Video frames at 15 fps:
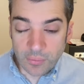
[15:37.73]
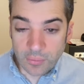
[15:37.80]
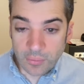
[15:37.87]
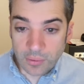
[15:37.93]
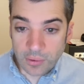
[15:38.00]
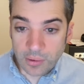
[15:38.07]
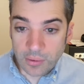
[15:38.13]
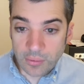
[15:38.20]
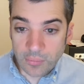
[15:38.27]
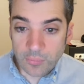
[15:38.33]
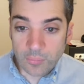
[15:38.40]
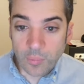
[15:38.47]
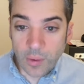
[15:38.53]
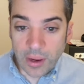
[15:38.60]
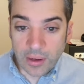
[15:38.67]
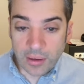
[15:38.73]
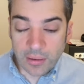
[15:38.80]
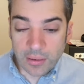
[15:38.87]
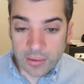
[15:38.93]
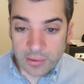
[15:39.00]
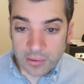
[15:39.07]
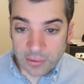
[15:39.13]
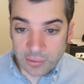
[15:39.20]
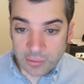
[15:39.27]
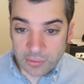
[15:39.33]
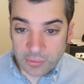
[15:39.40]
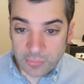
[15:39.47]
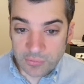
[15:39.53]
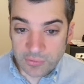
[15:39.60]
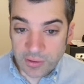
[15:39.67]
or when
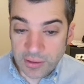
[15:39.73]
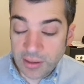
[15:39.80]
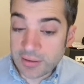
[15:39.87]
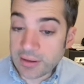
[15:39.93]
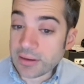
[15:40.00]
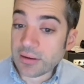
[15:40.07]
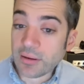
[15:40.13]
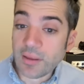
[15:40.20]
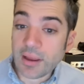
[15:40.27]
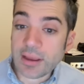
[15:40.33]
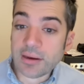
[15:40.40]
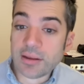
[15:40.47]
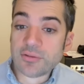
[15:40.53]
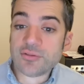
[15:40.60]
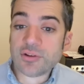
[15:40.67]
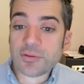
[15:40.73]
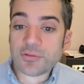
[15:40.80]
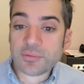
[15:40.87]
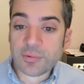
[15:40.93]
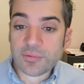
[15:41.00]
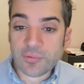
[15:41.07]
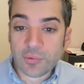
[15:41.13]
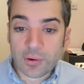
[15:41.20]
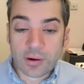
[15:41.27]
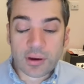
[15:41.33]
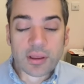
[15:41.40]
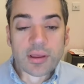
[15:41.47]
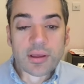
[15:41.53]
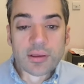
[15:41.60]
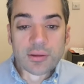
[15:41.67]
you see a dandelion just
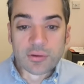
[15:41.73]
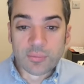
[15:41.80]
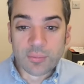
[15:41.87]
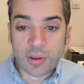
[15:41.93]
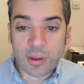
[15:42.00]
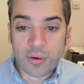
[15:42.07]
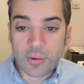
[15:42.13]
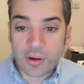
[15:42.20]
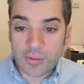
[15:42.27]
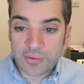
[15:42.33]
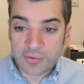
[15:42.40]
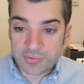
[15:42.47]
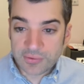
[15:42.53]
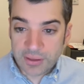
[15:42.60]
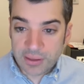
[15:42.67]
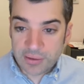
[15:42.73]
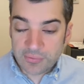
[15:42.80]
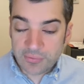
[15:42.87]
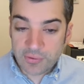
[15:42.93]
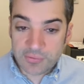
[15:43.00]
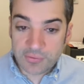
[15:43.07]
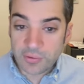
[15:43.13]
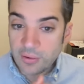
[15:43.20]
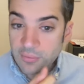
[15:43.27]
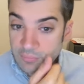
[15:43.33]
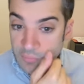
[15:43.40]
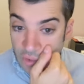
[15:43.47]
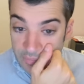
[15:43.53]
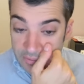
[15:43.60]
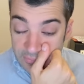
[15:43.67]
before you blow on the seeds. These are all
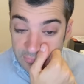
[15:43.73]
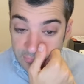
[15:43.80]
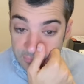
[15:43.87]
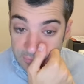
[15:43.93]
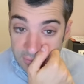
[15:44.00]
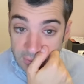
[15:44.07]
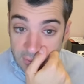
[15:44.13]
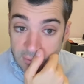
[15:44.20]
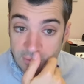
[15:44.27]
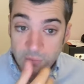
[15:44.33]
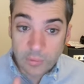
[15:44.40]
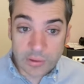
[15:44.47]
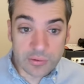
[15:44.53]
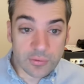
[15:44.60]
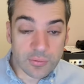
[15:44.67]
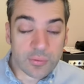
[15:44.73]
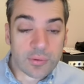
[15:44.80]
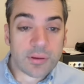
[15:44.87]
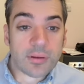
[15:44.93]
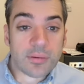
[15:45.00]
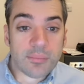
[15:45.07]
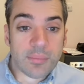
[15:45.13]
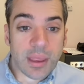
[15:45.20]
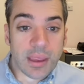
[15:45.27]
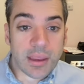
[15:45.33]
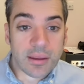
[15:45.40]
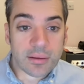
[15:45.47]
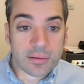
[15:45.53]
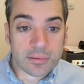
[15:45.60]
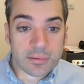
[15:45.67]
moments when you
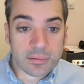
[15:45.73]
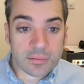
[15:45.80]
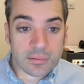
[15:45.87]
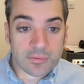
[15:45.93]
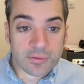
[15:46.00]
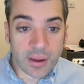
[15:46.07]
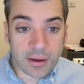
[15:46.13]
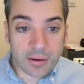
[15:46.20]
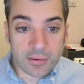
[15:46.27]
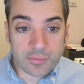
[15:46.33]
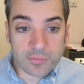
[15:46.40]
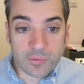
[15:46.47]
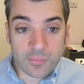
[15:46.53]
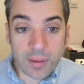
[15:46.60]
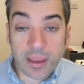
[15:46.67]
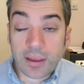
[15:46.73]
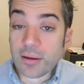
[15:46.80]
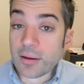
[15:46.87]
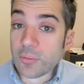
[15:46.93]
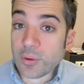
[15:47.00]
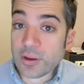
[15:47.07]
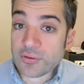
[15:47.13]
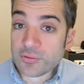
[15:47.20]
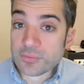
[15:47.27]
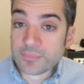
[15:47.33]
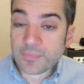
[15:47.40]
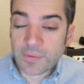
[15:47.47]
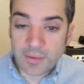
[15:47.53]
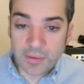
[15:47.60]
may desire to make a wish.